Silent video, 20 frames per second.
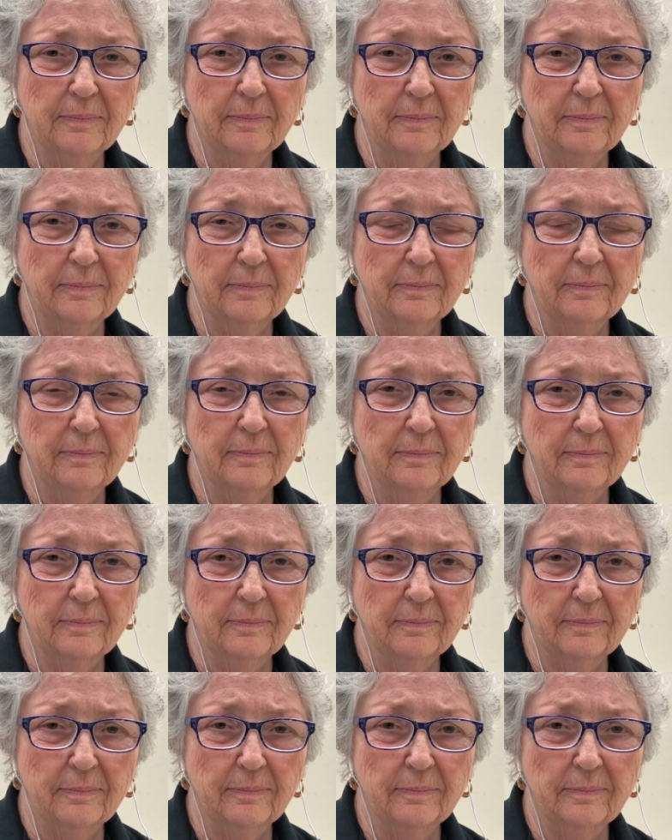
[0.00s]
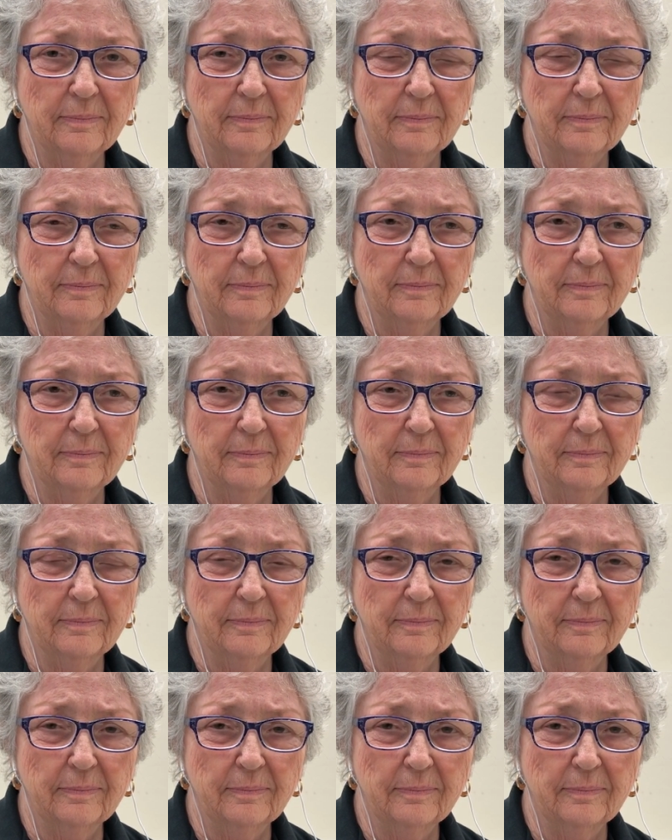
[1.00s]

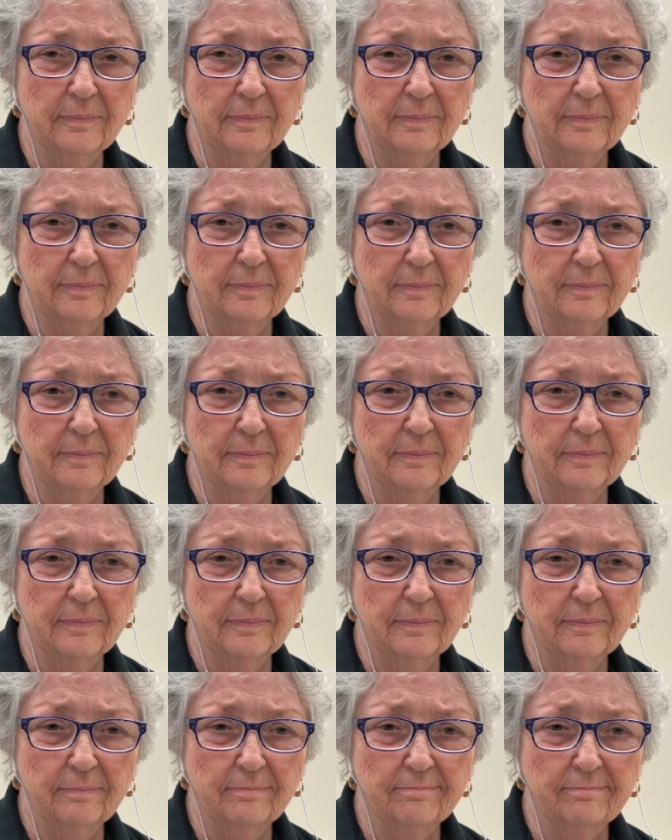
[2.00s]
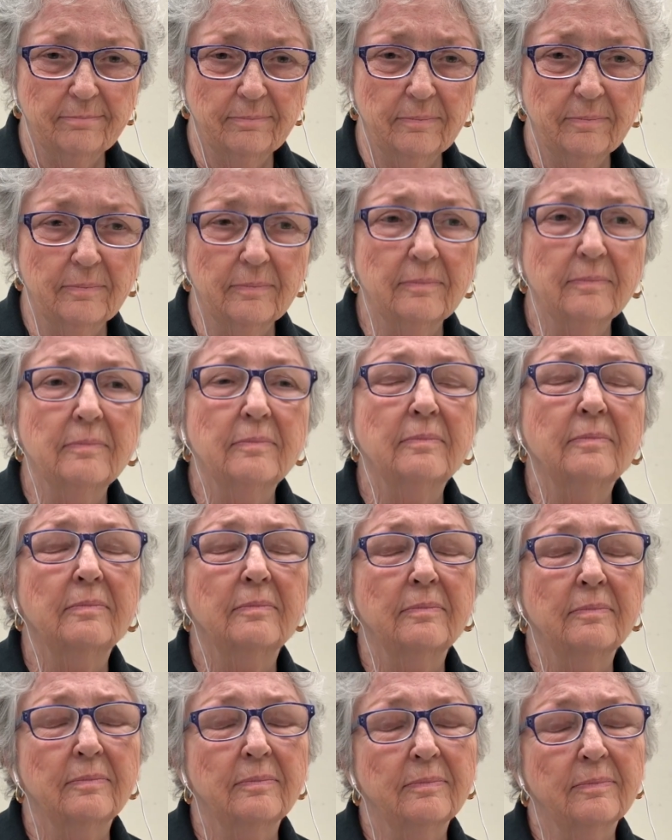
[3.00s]

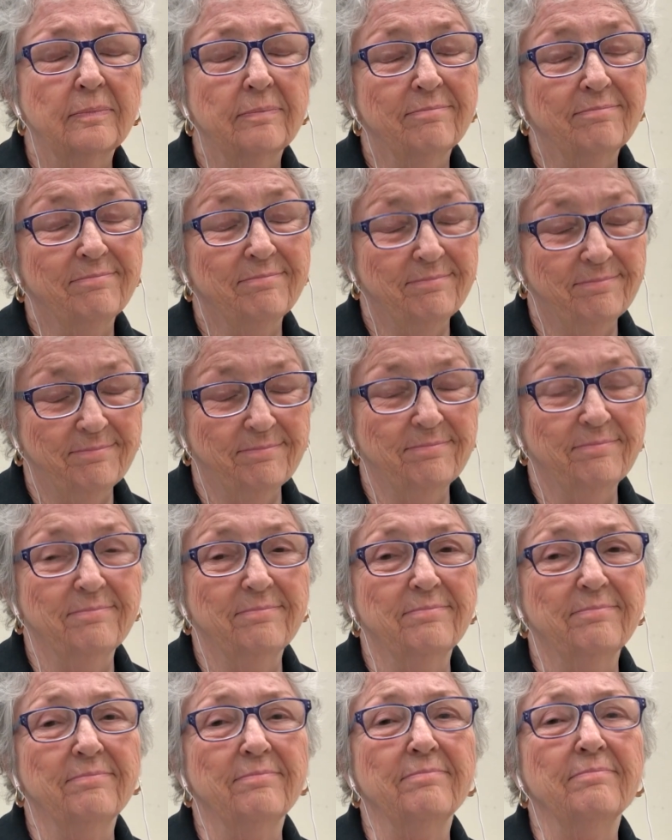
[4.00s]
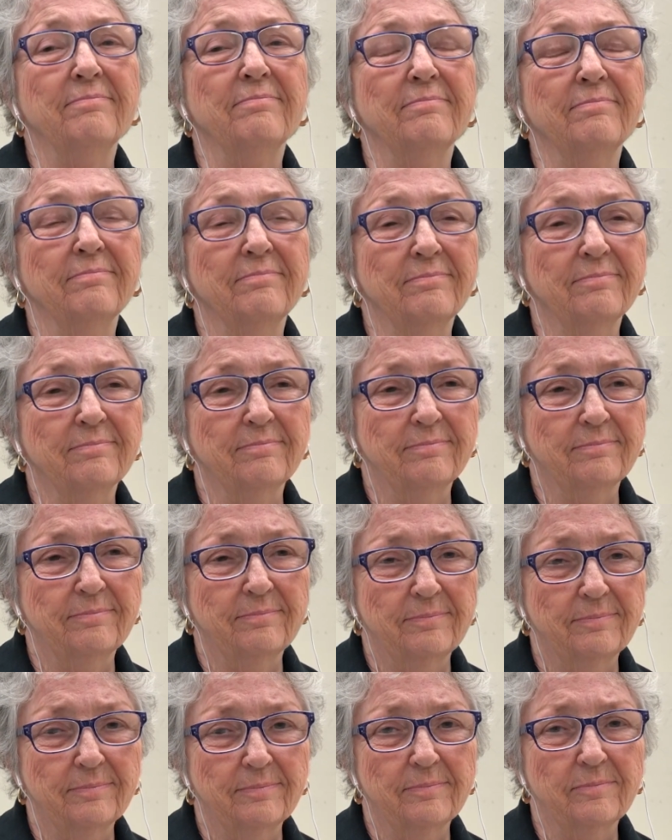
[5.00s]

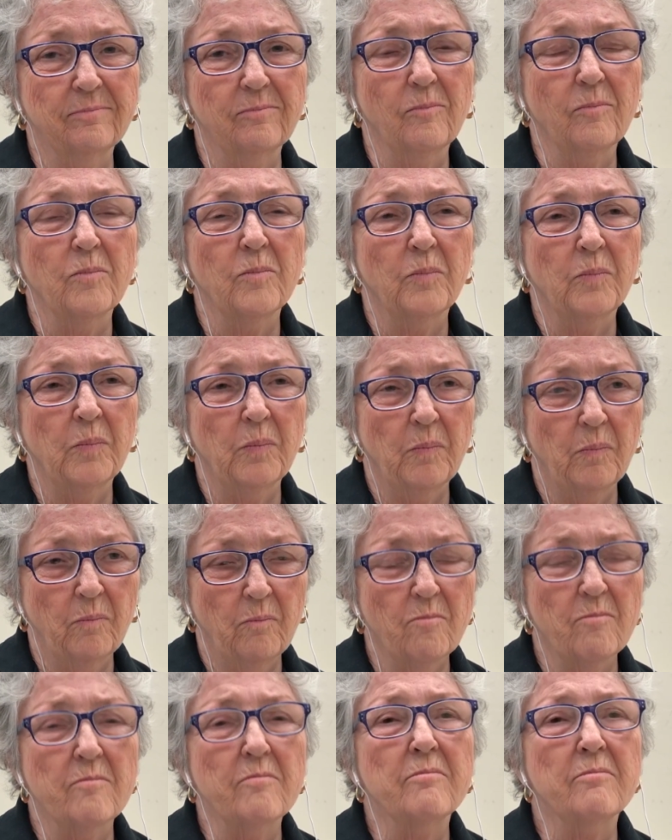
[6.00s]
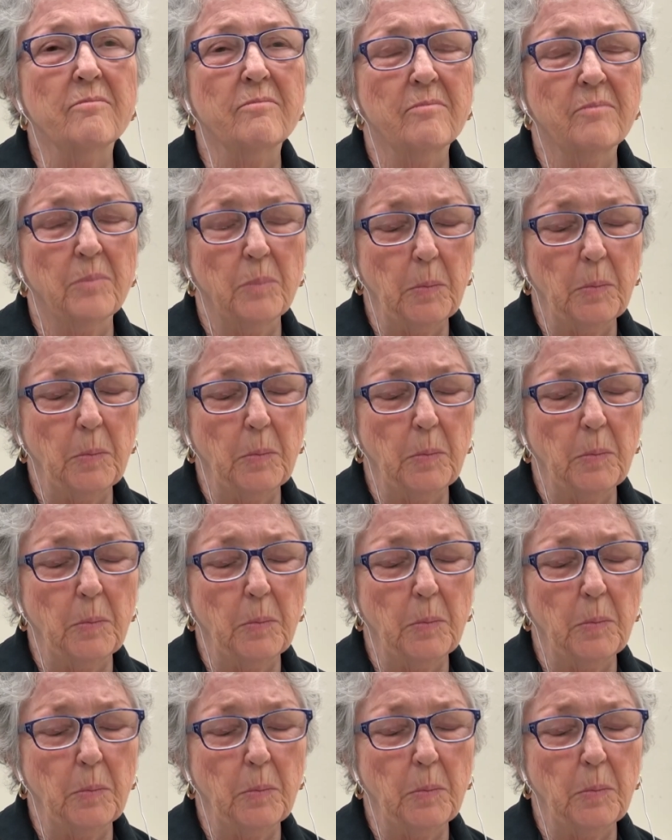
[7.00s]
(not speaking)